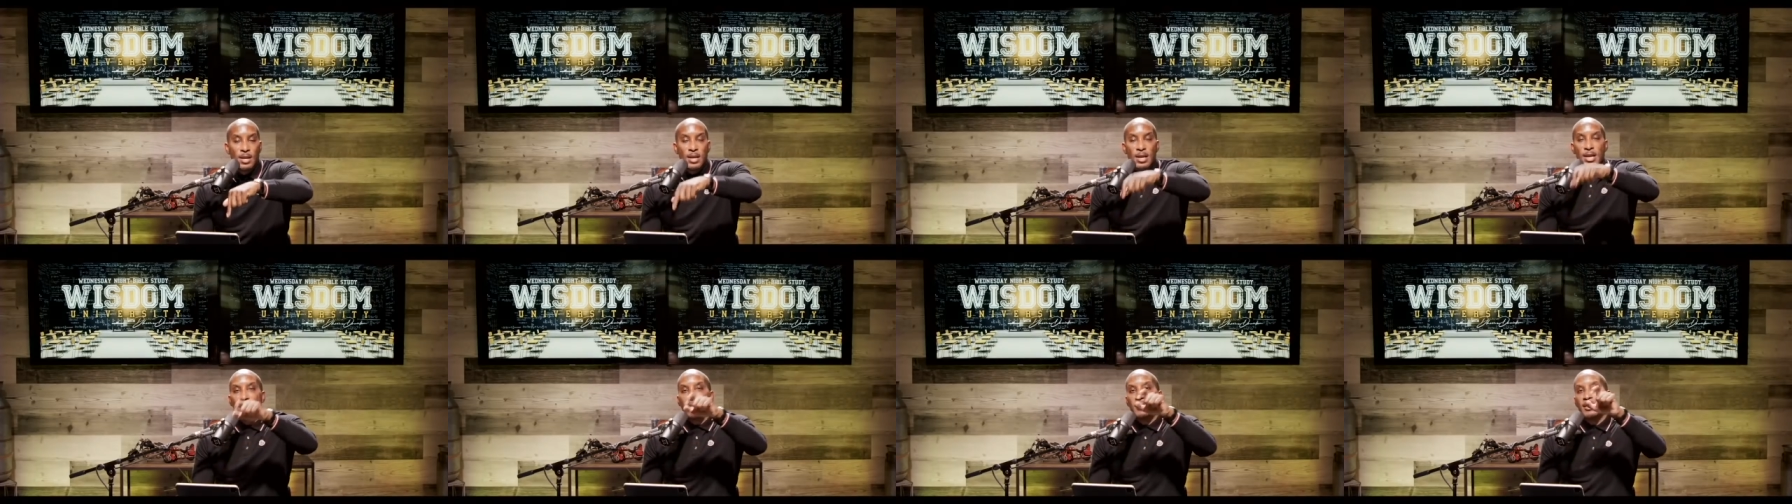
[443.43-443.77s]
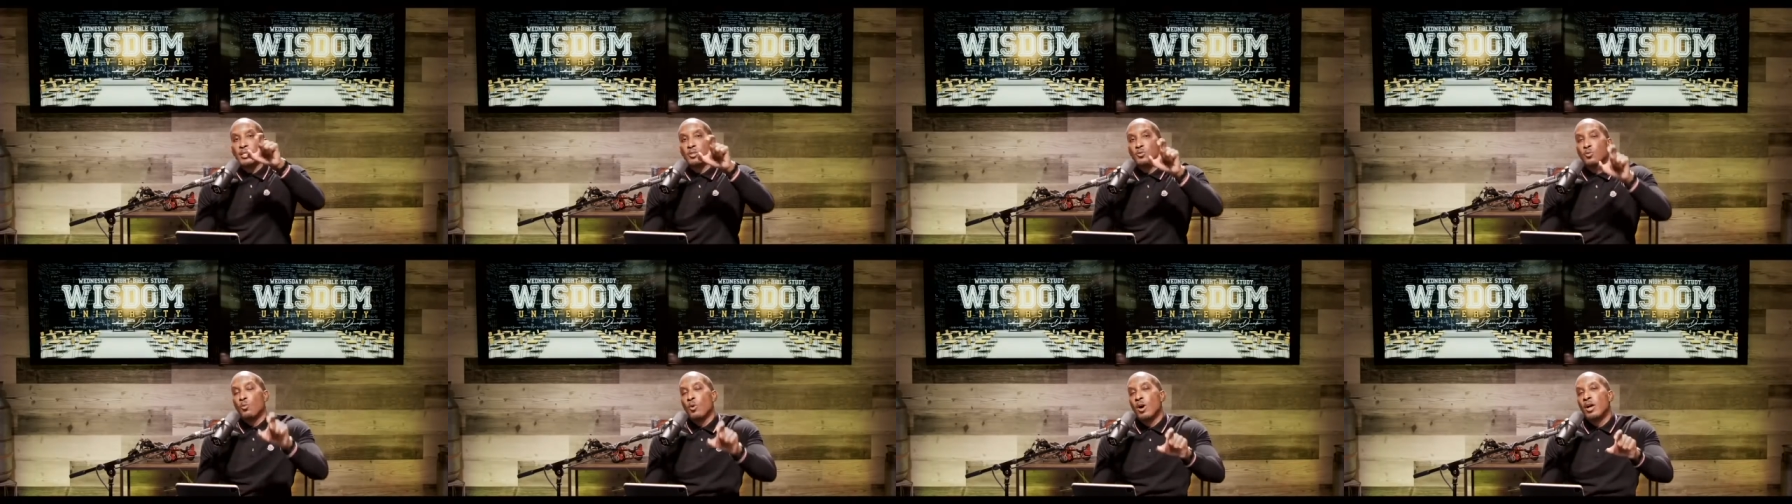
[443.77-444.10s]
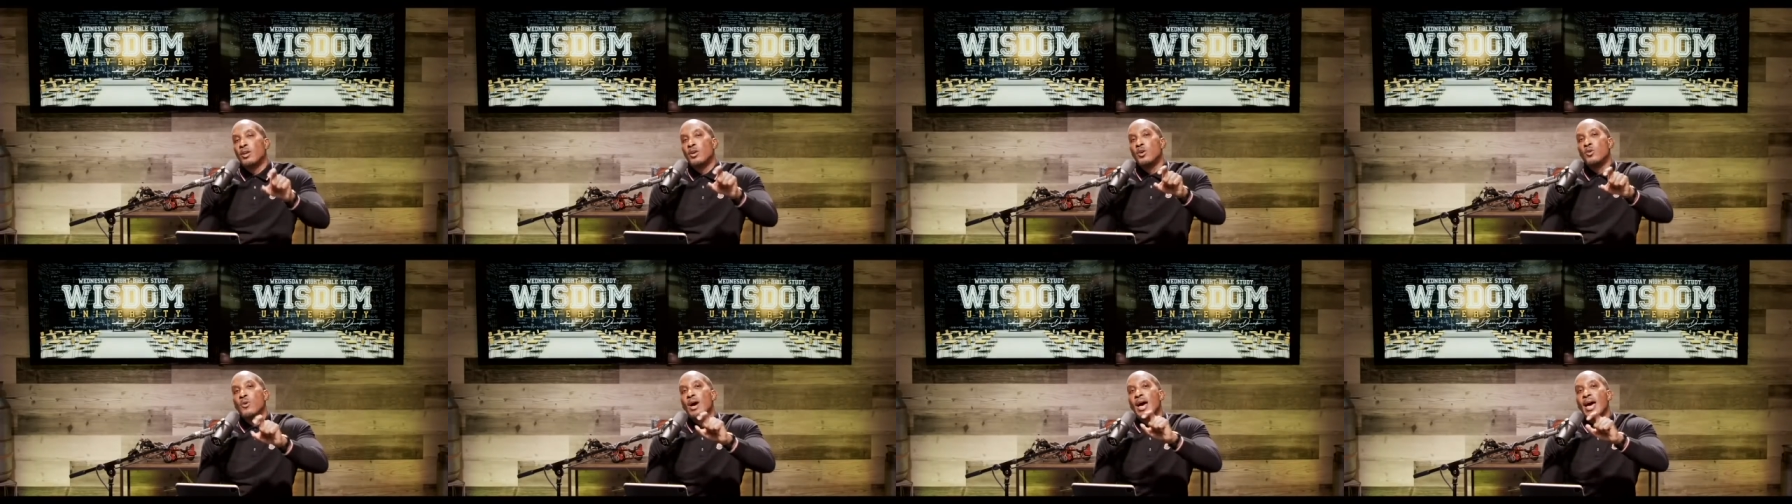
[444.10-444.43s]
He says
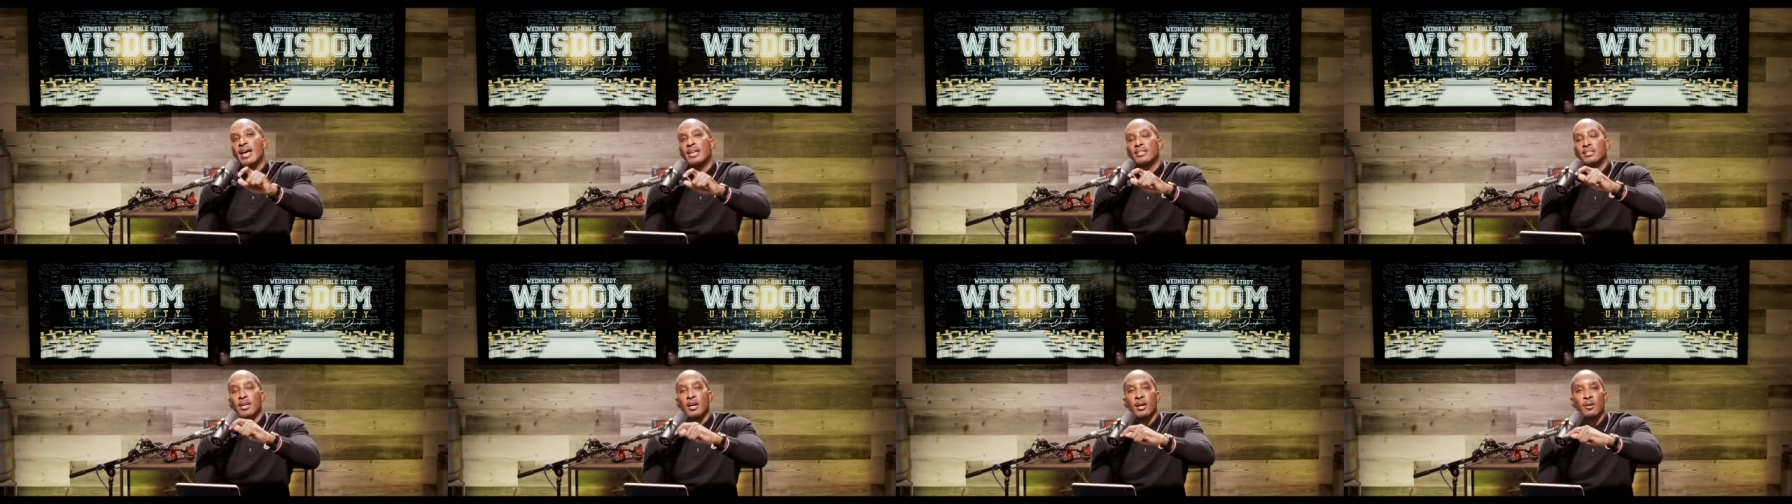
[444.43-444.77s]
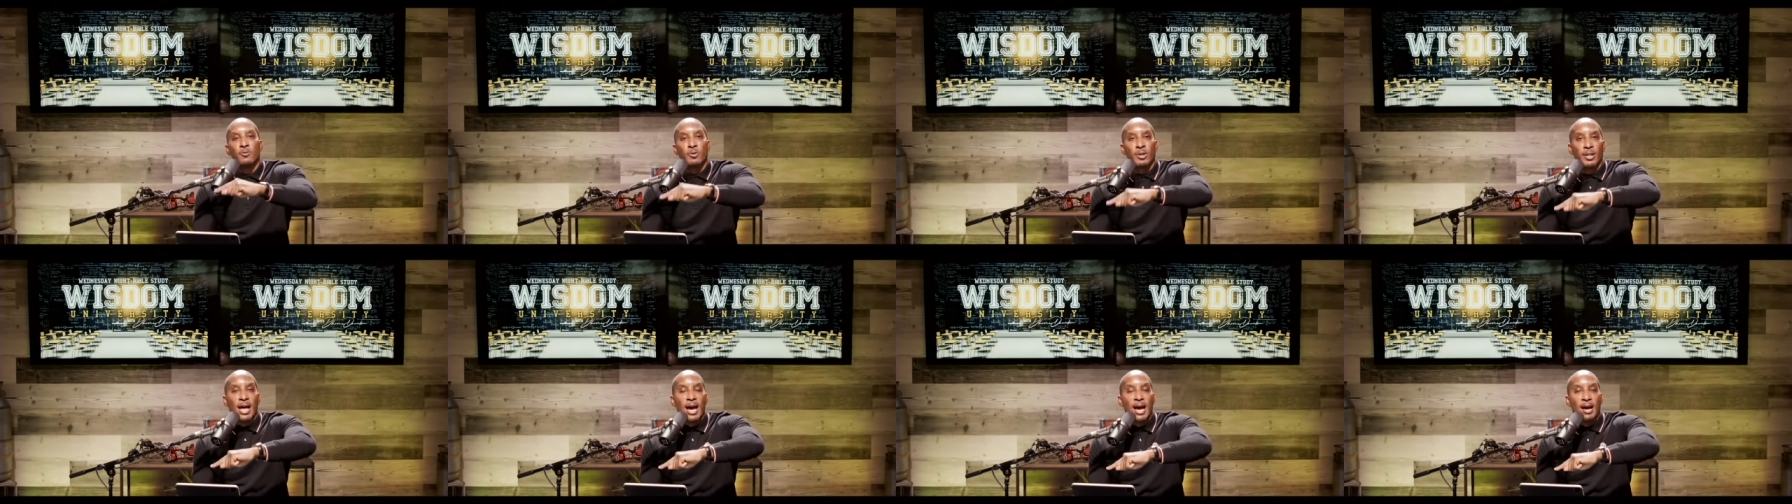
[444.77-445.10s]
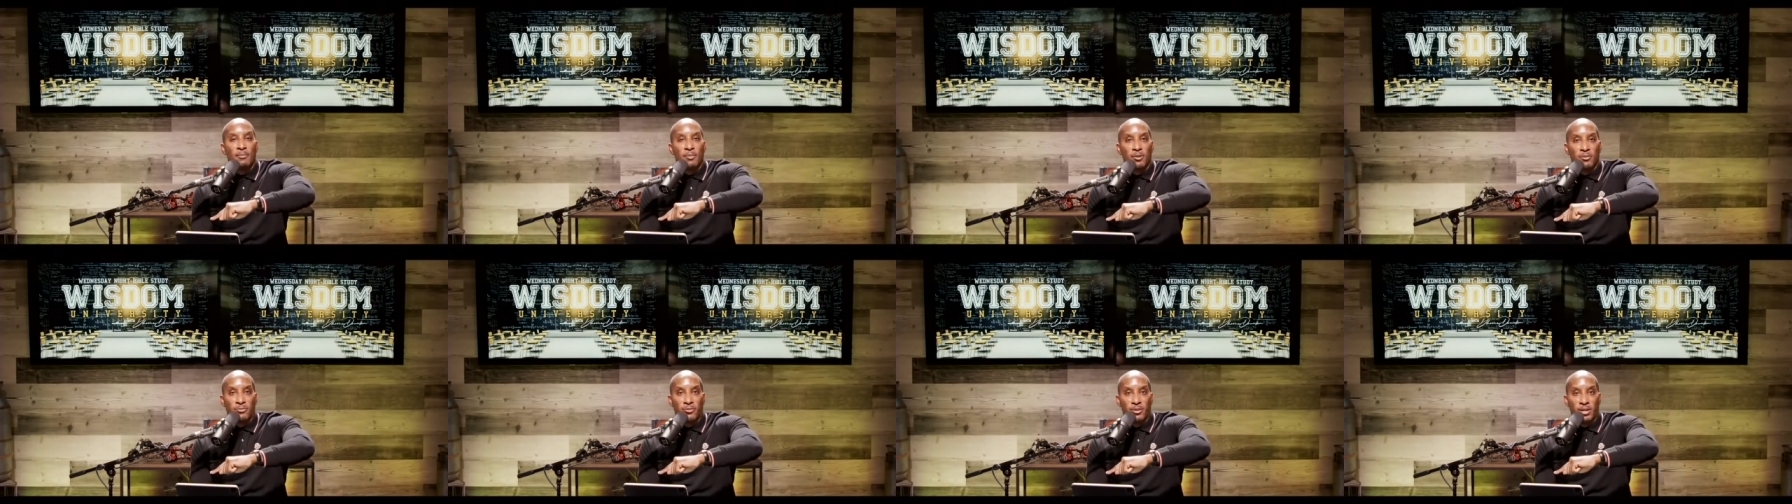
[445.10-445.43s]
one who has
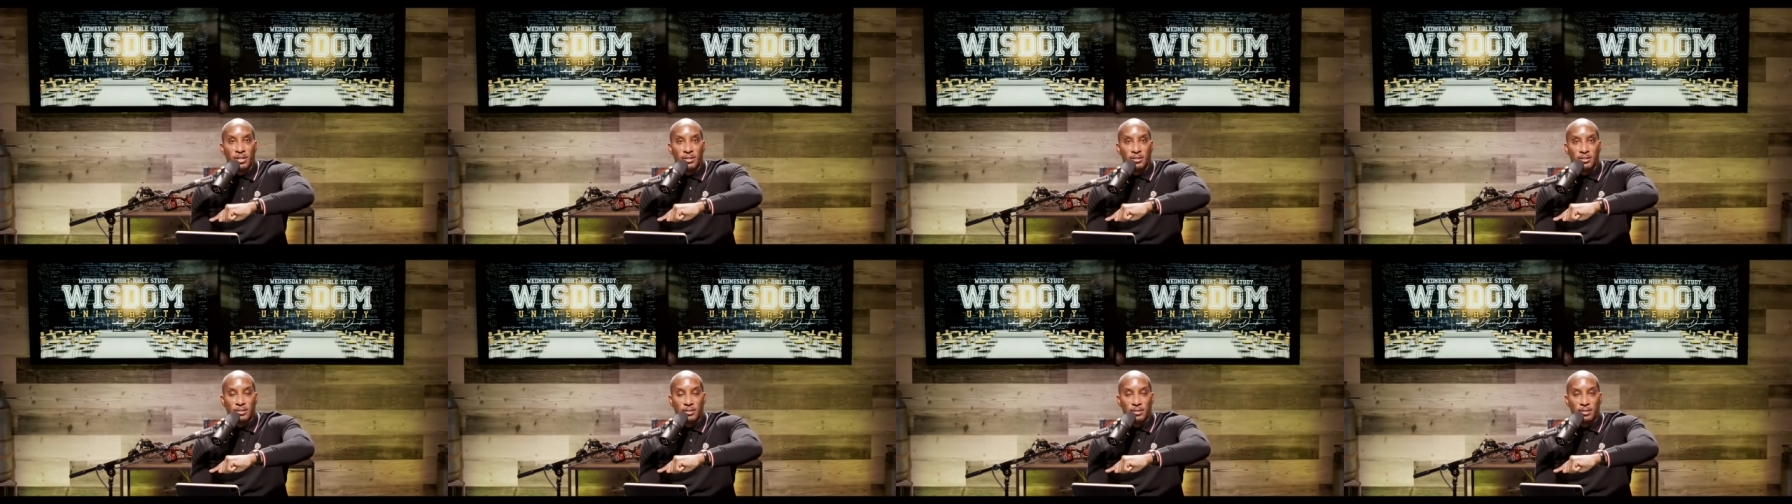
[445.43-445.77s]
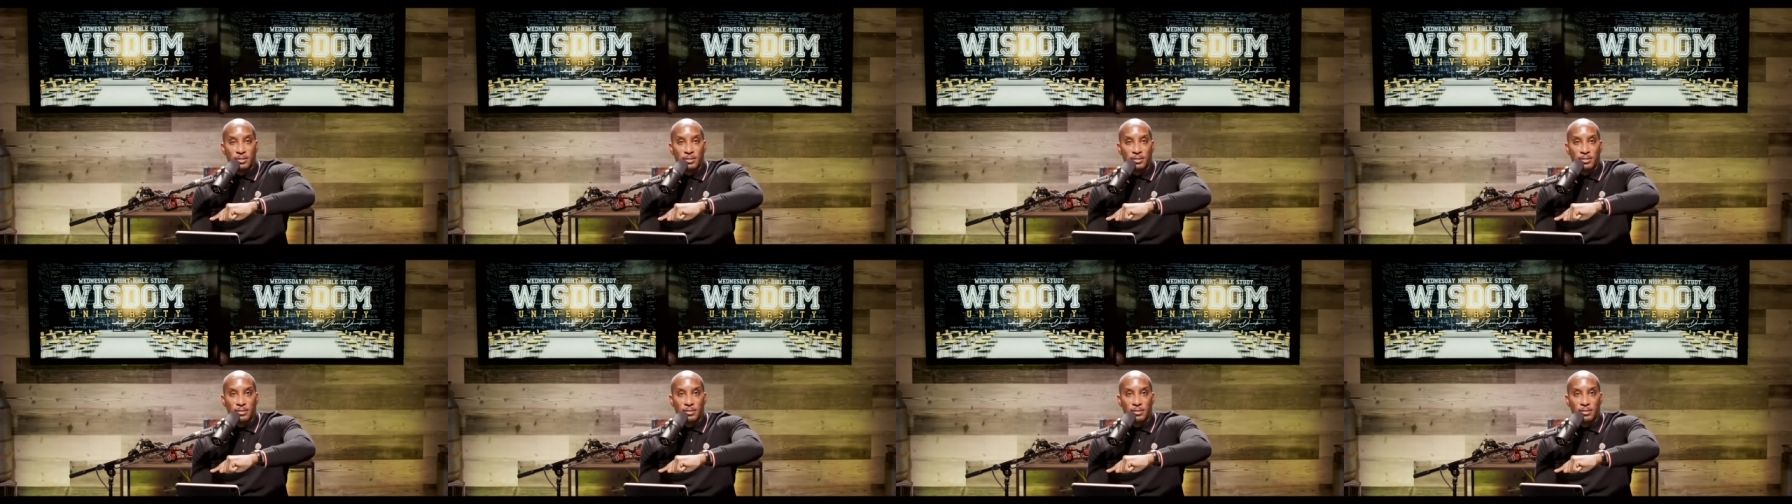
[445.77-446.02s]
unreliable friends.